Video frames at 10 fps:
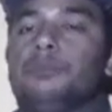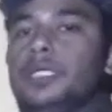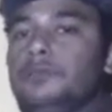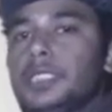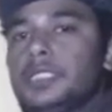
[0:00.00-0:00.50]

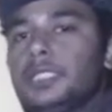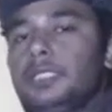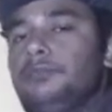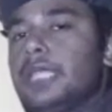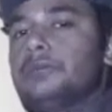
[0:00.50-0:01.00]
Previously
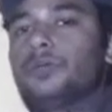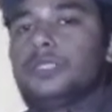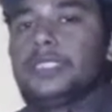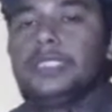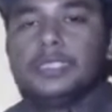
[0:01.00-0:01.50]
we have
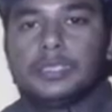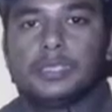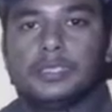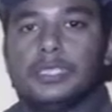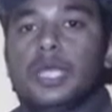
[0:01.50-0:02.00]
already
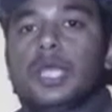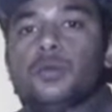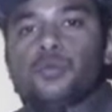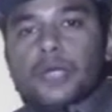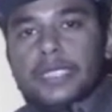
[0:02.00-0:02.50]
discussed
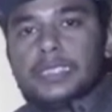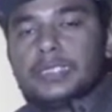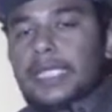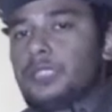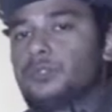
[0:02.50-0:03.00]
what is
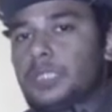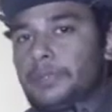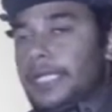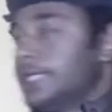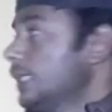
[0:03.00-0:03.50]
cyclone
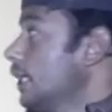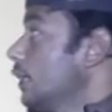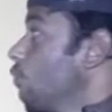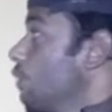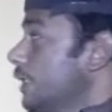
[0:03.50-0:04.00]
separator,
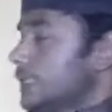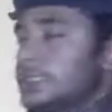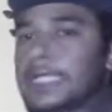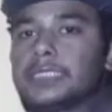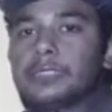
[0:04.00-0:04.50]
what is
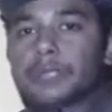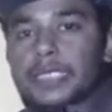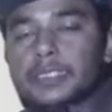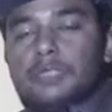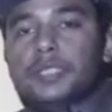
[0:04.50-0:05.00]
size
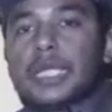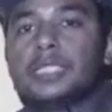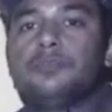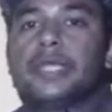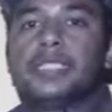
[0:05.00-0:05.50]
separation, what are
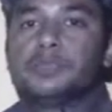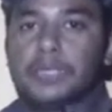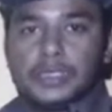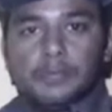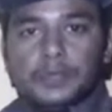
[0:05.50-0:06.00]
the various
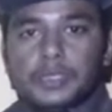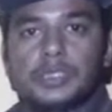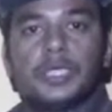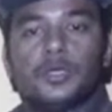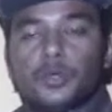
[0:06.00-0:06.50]
principles.
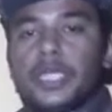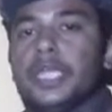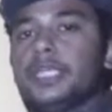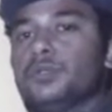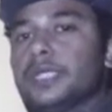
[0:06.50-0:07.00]
Okay,
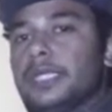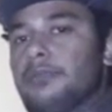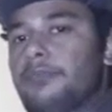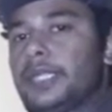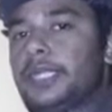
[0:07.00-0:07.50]
you can
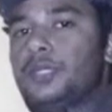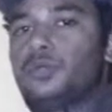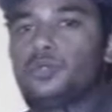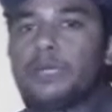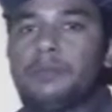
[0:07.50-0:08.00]
definitely go
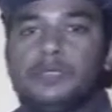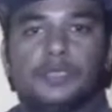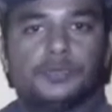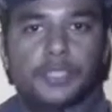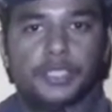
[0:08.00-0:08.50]
to my
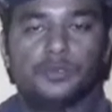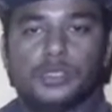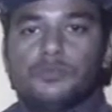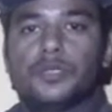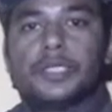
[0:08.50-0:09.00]
previous videos
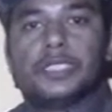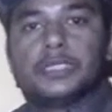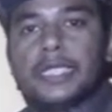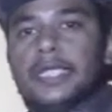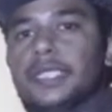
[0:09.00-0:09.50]
for
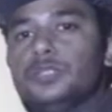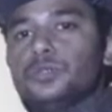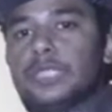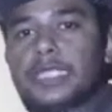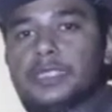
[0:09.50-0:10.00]
understanding
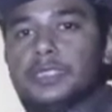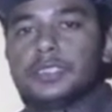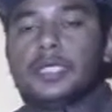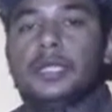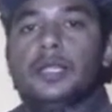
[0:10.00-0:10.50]
those lectures
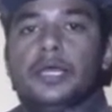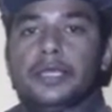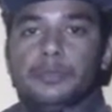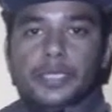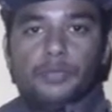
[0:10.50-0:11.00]

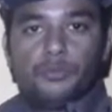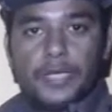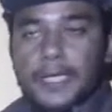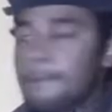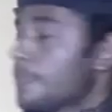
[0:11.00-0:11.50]
in a better
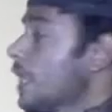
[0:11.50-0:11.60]
way.